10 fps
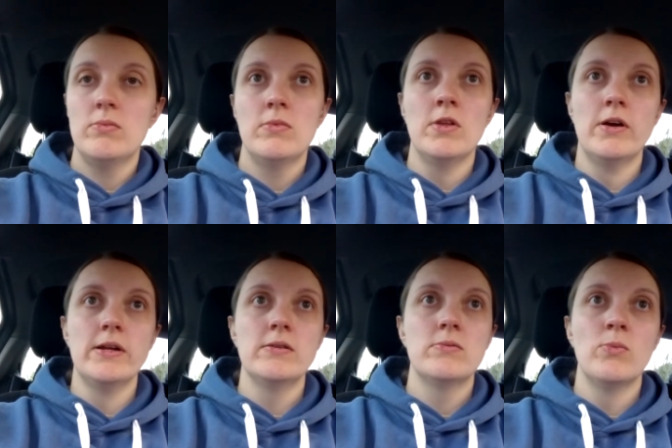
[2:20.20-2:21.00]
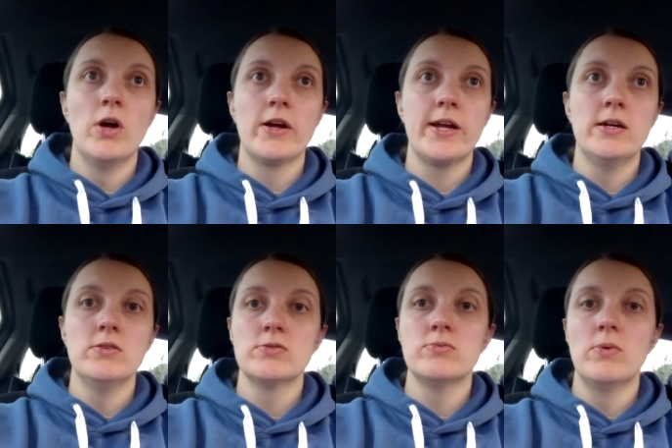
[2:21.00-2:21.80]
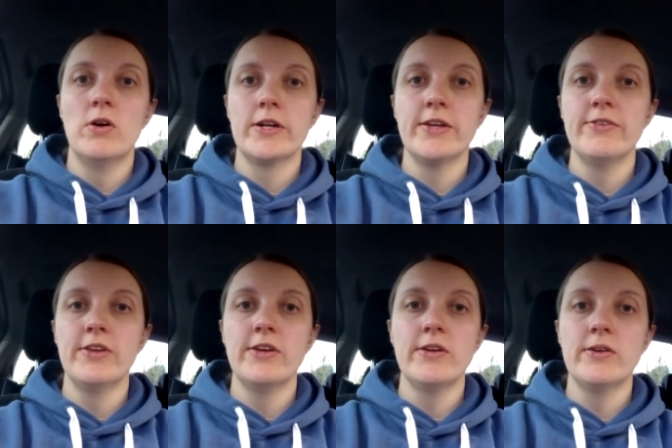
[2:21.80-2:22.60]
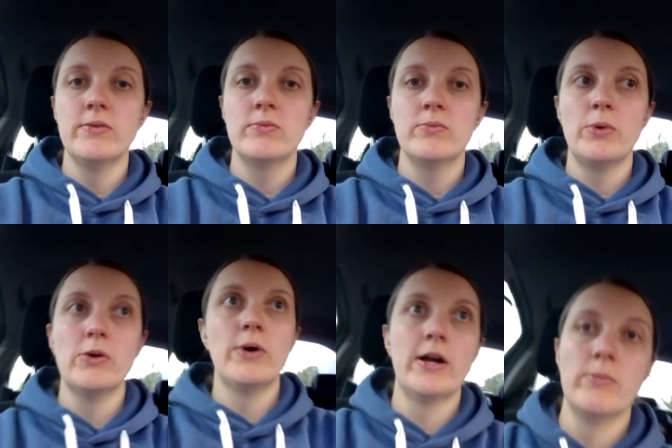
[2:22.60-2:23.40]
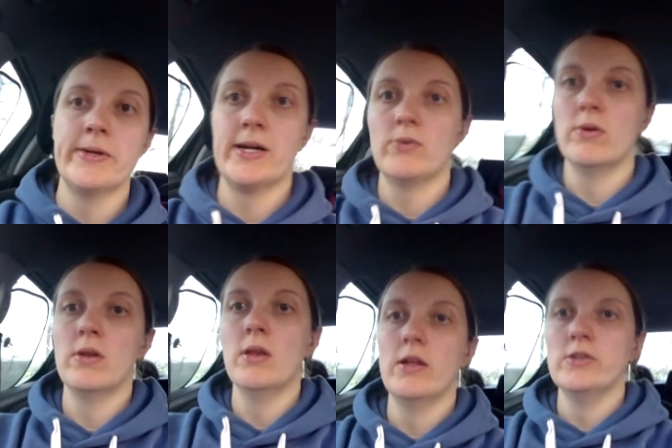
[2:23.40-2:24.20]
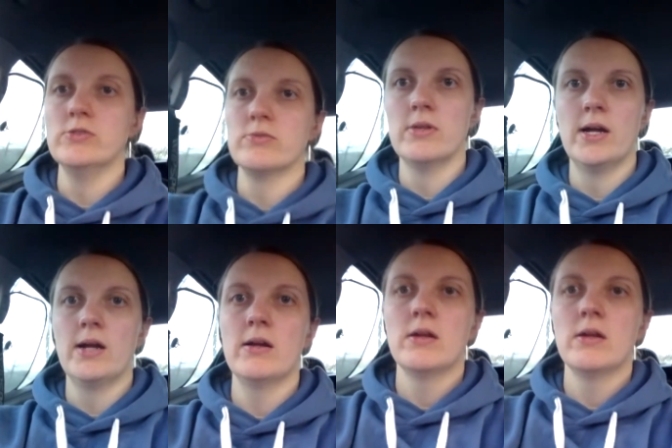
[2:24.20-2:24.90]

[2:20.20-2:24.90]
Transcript: like workouts, what I could do. Will help me out loads with that.